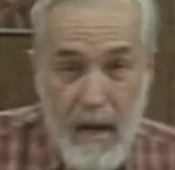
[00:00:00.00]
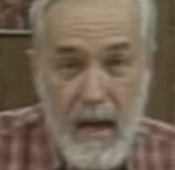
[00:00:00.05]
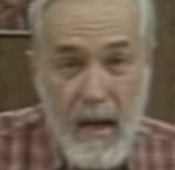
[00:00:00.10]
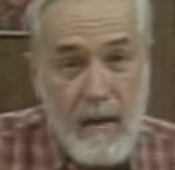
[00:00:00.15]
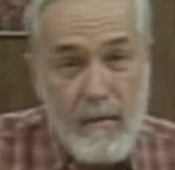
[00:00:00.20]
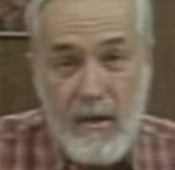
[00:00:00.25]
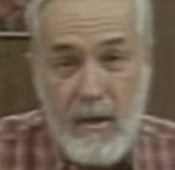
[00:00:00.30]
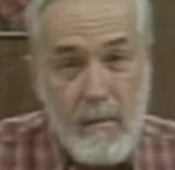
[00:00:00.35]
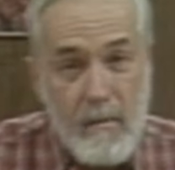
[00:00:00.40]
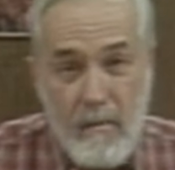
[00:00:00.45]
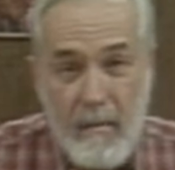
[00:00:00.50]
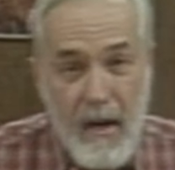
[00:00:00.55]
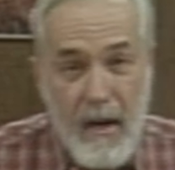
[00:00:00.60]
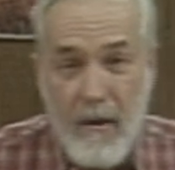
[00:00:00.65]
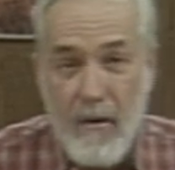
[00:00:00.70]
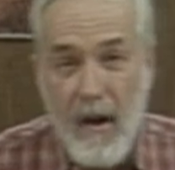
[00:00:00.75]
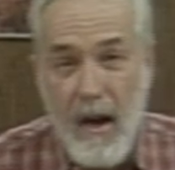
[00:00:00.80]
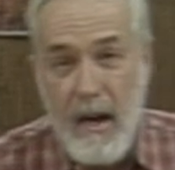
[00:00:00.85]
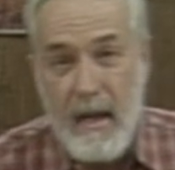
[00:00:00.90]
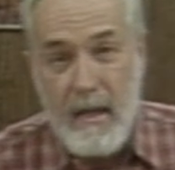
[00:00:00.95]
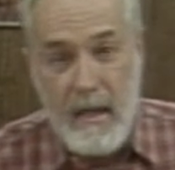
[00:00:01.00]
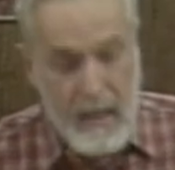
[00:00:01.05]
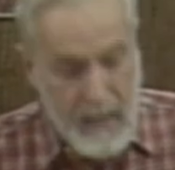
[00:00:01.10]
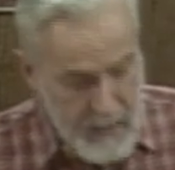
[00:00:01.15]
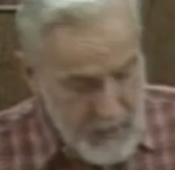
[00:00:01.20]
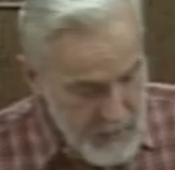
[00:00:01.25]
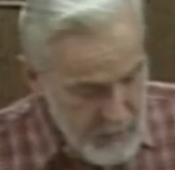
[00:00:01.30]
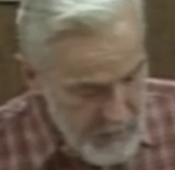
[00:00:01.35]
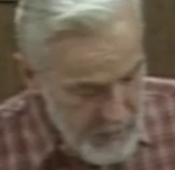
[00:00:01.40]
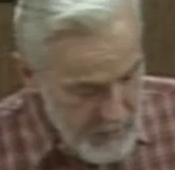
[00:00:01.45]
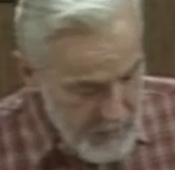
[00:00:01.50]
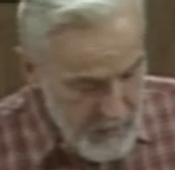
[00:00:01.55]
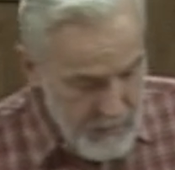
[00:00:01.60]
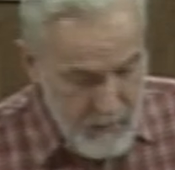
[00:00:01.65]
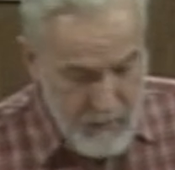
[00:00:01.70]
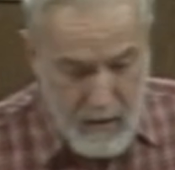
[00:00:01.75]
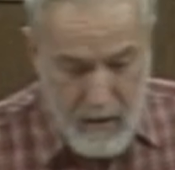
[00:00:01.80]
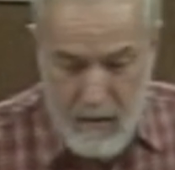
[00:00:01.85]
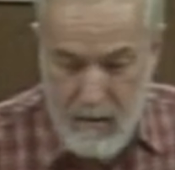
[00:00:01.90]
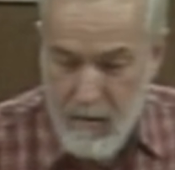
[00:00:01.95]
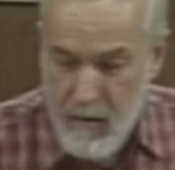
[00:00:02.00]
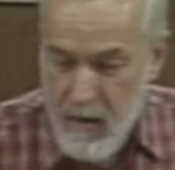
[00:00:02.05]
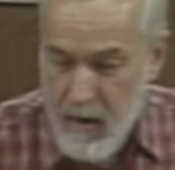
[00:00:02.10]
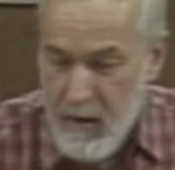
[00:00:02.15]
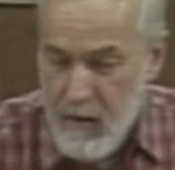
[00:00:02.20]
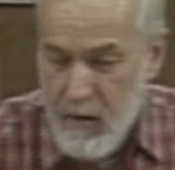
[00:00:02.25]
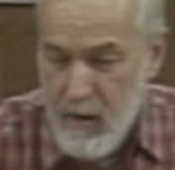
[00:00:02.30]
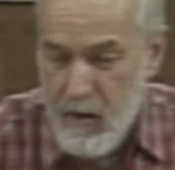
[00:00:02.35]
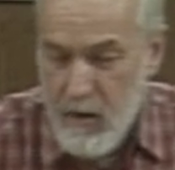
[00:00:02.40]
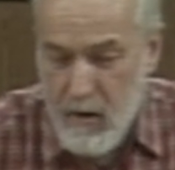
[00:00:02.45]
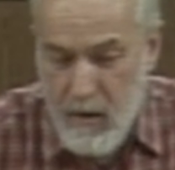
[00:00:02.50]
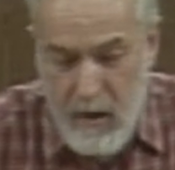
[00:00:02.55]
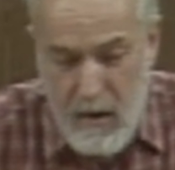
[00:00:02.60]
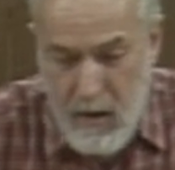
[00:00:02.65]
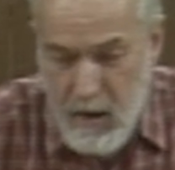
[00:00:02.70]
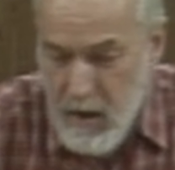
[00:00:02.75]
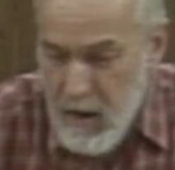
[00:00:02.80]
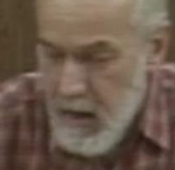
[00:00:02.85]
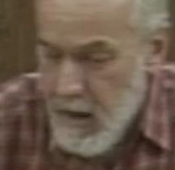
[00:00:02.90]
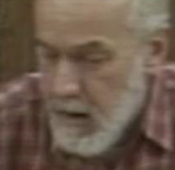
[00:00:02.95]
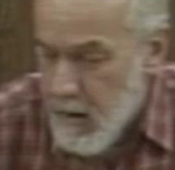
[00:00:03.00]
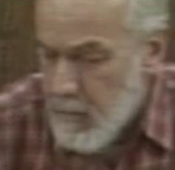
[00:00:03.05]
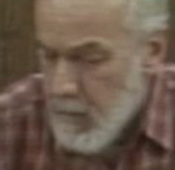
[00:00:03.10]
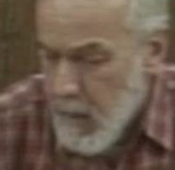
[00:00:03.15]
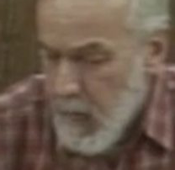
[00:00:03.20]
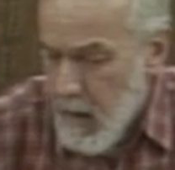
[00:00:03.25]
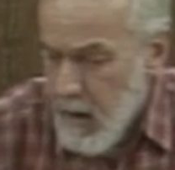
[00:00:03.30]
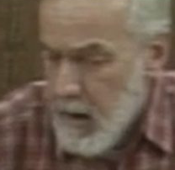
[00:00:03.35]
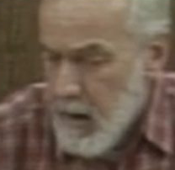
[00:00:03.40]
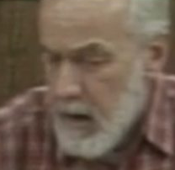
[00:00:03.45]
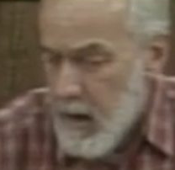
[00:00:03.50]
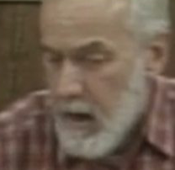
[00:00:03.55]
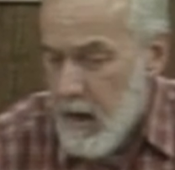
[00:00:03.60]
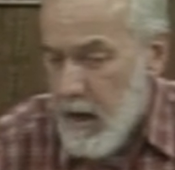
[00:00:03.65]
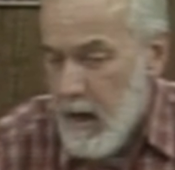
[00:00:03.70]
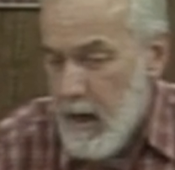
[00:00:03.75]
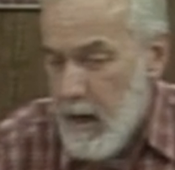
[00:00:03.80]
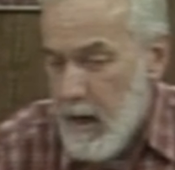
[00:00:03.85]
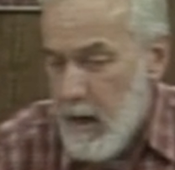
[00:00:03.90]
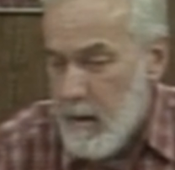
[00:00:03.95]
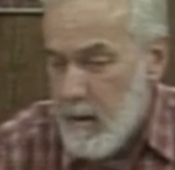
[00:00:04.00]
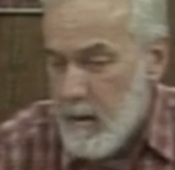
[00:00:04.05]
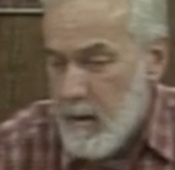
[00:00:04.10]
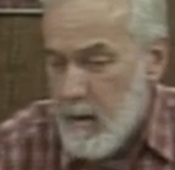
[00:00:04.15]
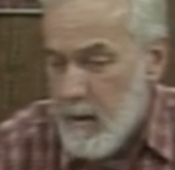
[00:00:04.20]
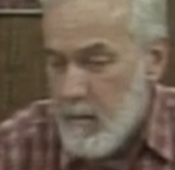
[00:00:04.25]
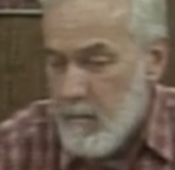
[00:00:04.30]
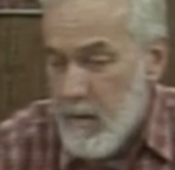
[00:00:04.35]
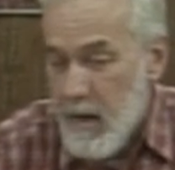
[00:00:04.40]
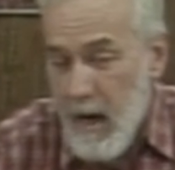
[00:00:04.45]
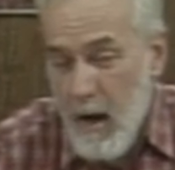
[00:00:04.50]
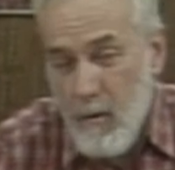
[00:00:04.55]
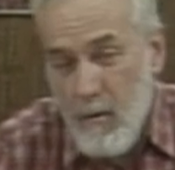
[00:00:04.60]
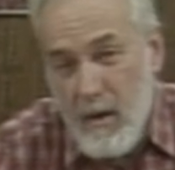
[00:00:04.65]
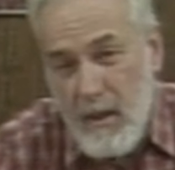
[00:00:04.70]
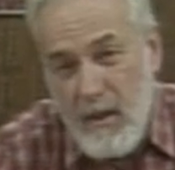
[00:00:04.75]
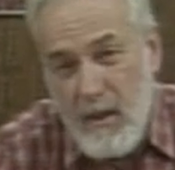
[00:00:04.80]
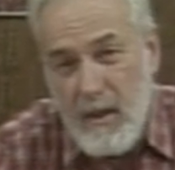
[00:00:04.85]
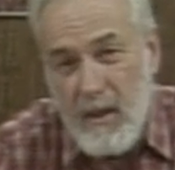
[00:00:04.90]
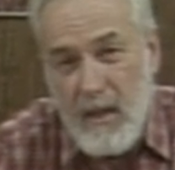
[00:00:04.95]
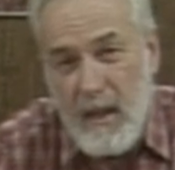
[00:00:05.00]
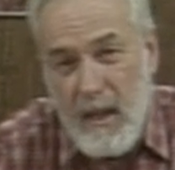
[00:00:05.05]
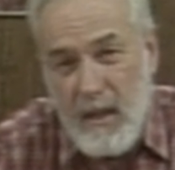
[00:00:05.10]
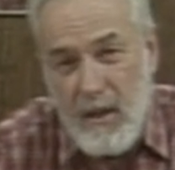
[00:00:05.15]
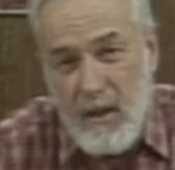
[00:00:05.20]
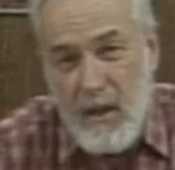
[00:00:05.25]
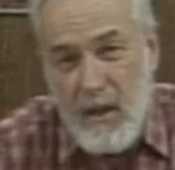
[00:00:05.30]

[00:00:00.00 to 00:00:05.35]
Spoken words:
have some better ideas and things that you could share. But I would suggest